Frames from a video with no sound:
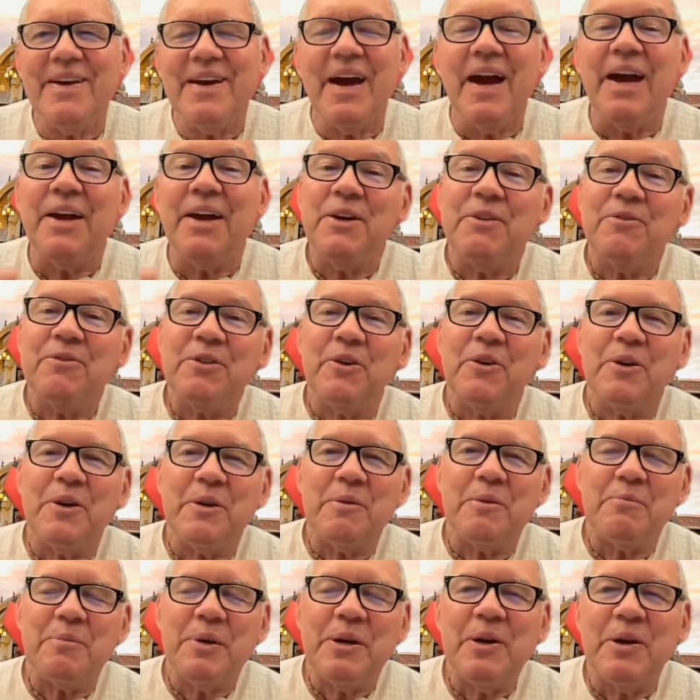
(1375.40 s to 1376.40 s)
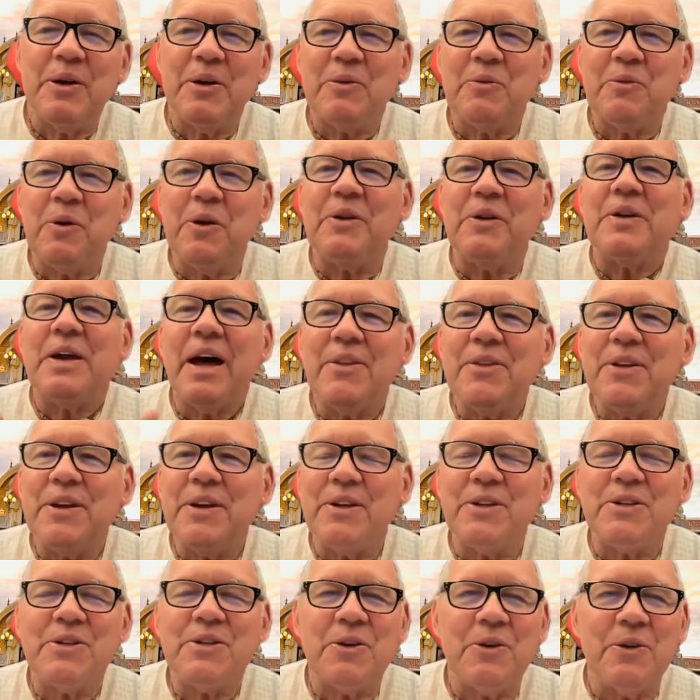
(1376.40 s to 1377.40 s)
And if you're in a period where
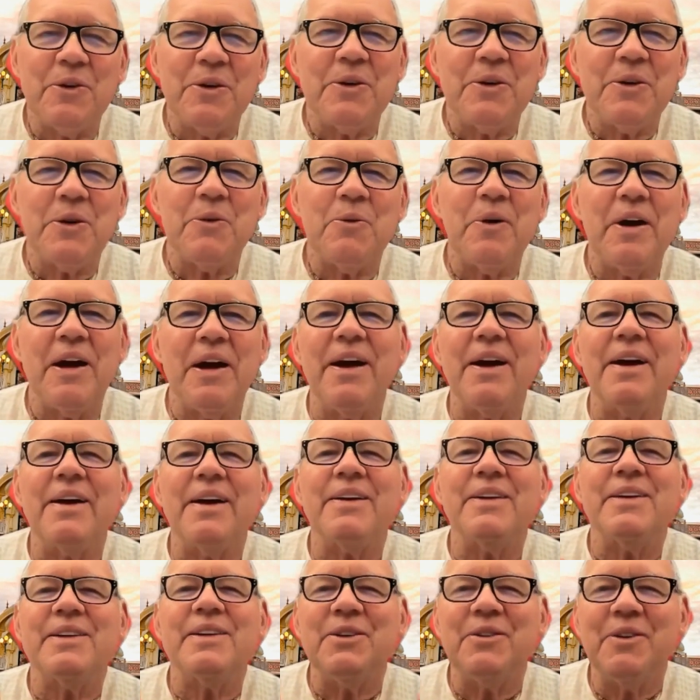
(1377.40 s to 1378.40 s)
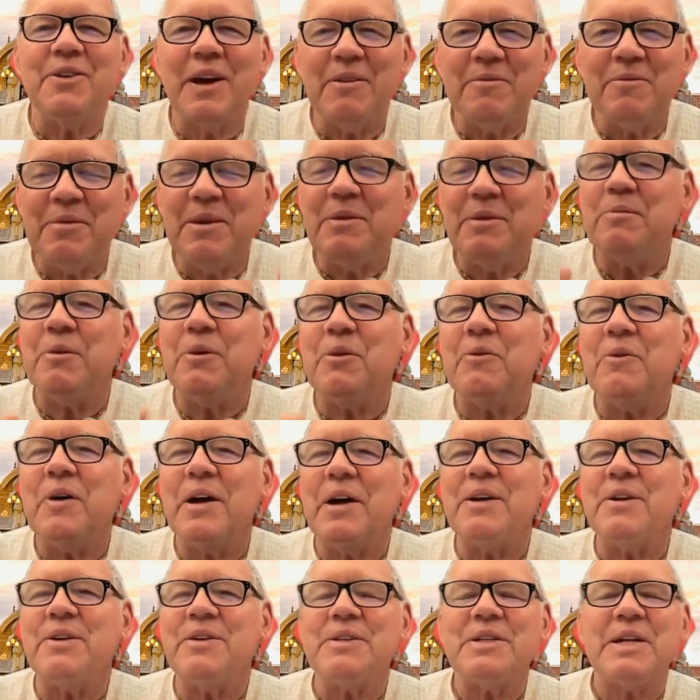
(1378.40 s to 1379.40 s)
nothing is going your way, you have people
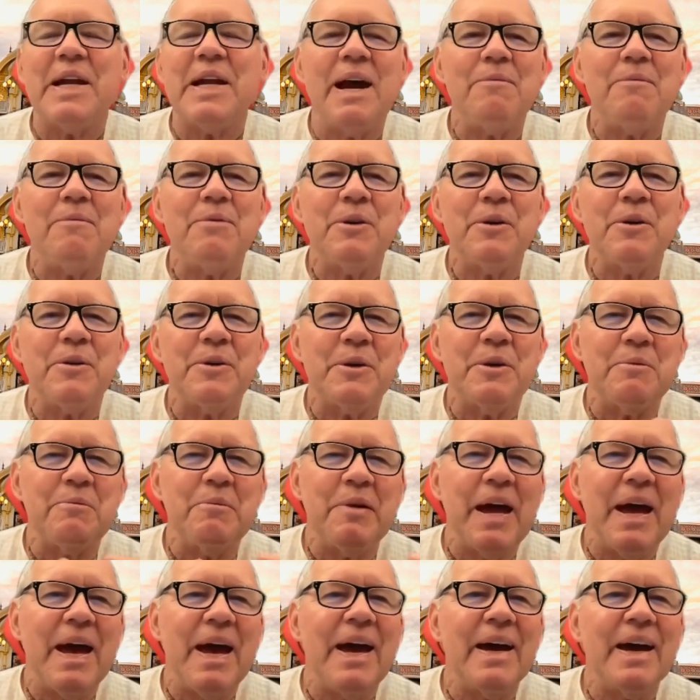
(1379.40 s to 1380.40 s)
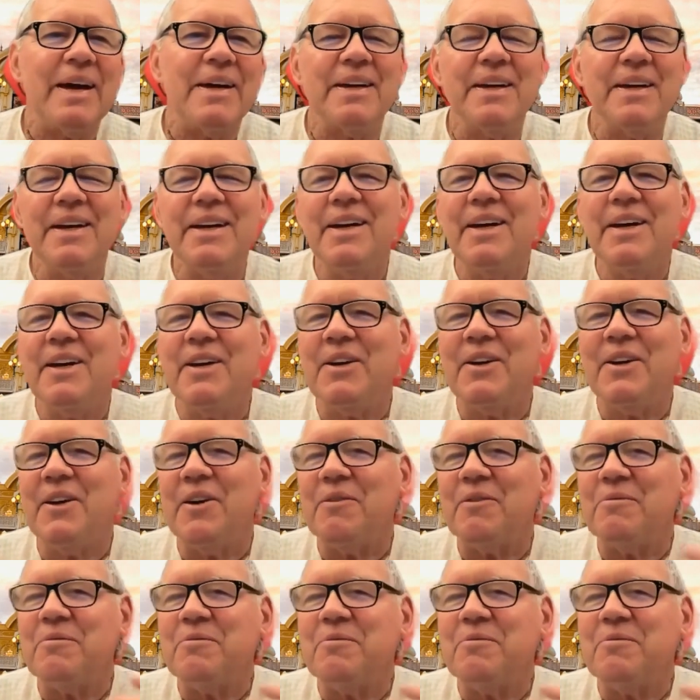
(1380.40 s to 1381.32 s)
wanting to stab you on your back, you have